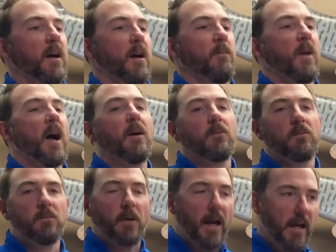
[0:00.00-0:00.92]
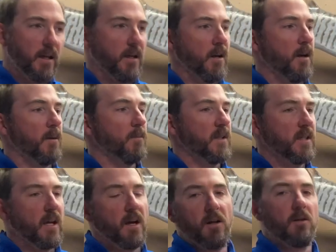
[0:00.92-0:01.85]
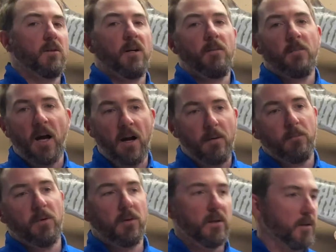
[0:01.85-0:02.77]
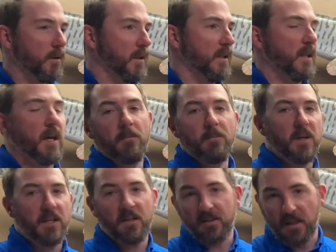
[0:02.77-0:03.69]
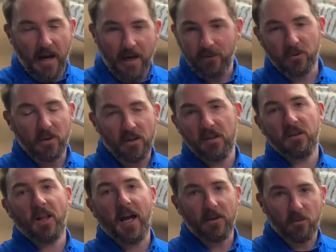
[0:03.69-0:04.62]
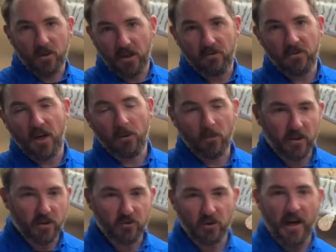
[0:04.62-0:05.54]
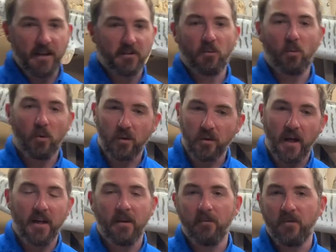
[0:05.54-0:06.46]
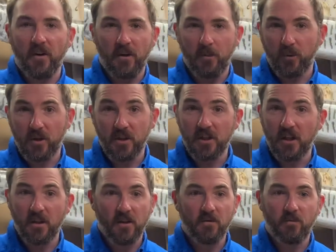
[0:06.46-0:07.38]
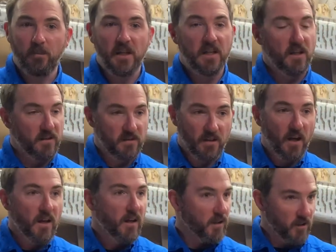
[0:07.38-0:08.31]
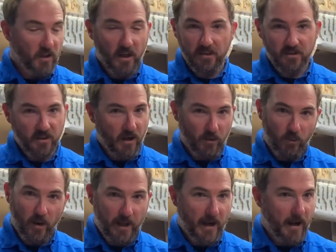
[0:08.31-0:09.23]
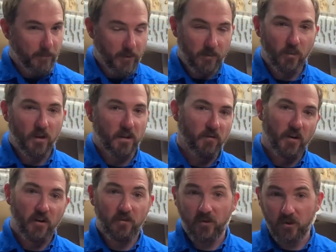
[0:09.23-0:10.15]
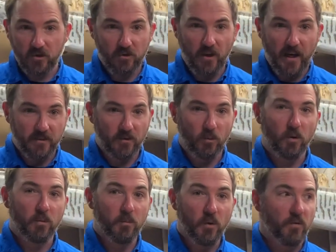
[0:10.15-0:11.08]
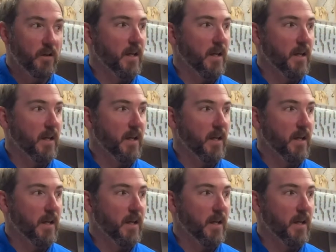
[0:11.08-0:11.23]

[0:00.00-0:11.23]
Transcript: not ragging on Mattel, or I'm not belittling them, because I really like what they've done with the Jurassic World line. I'm very appreciative, because you guys saw what happened with the very first Jurassic World movie,